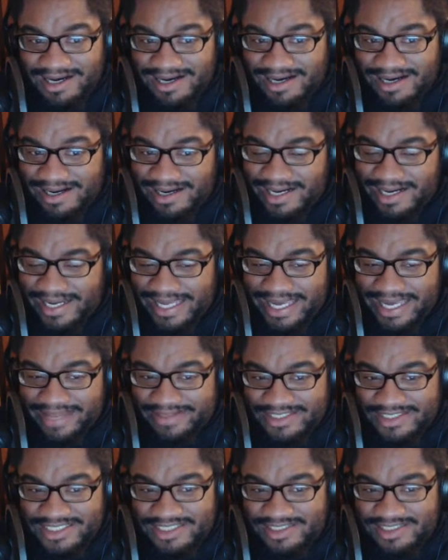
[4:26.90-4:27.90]
again,
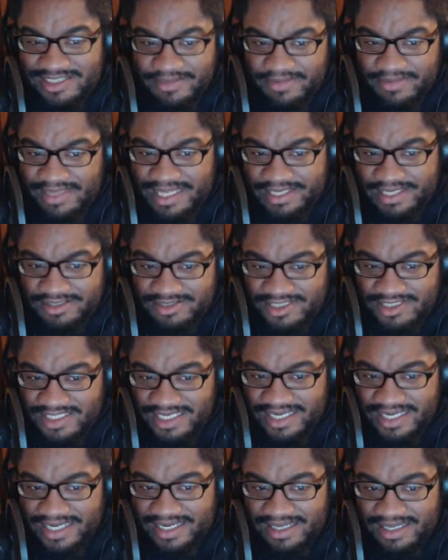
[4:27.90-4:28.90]
this isn't something that you
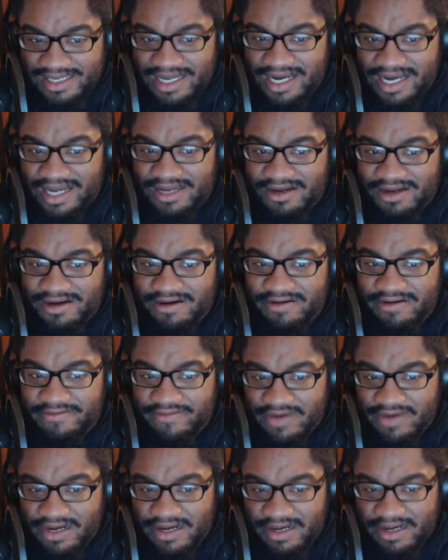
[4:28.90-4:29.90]
see in a lot of
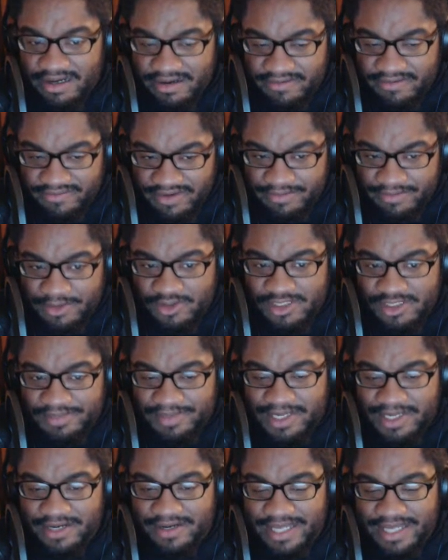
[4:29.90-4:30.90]

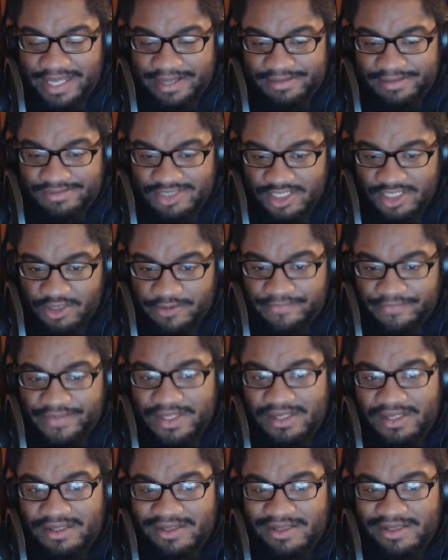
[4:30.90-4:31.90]
multiplayer games. So
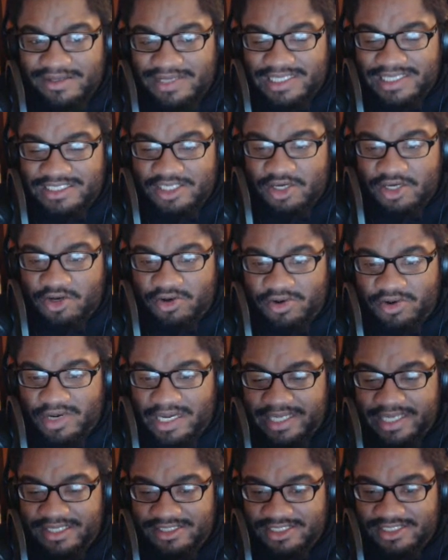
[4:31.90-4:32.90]
let's go
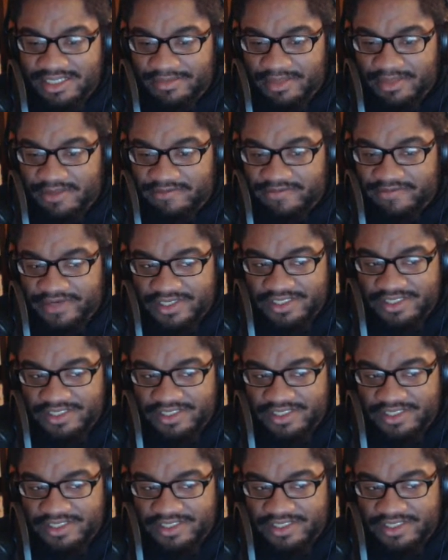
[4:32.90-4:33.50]
into some of the footage